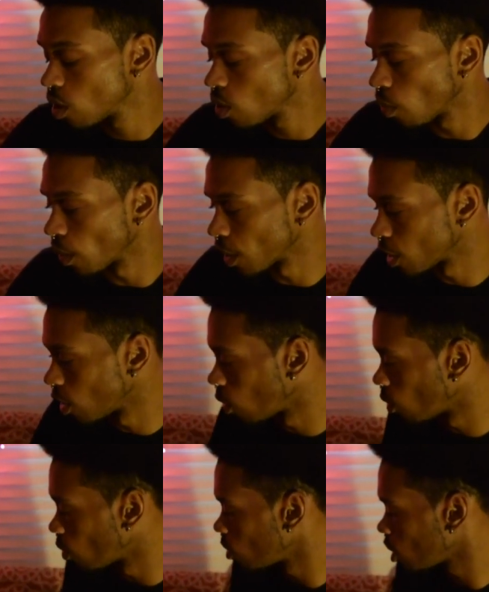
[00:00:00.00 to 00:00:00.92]
We're gonna
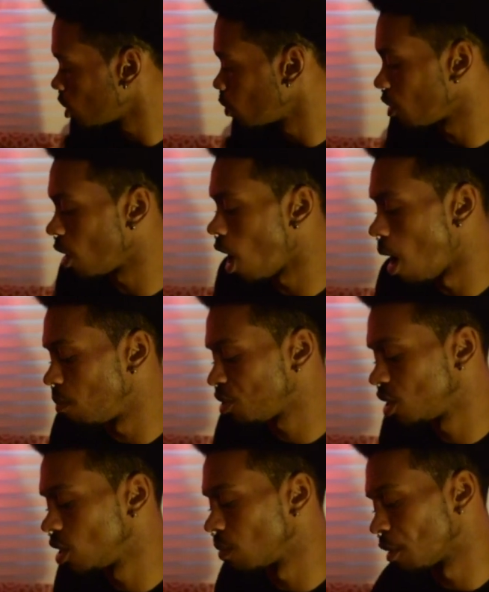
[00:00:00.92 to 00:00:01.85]
go with
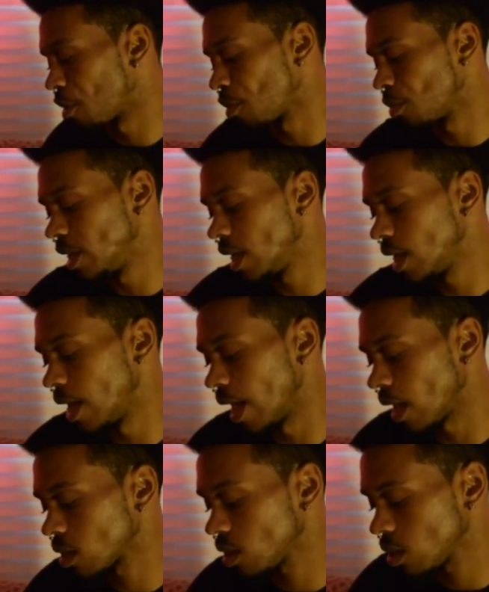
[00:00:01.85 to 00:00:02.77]
option number 3
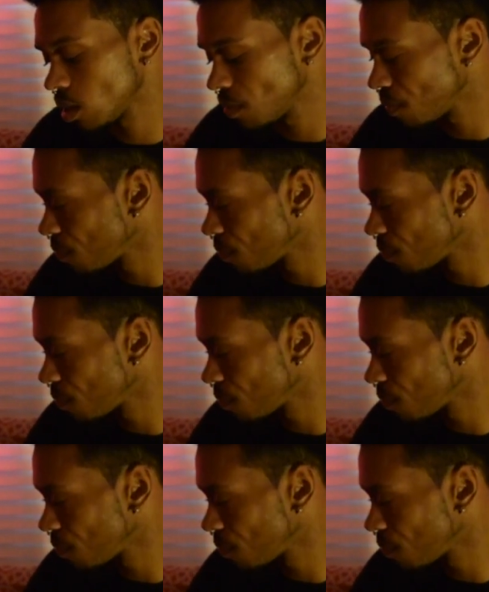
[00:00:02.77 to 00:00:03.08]
next.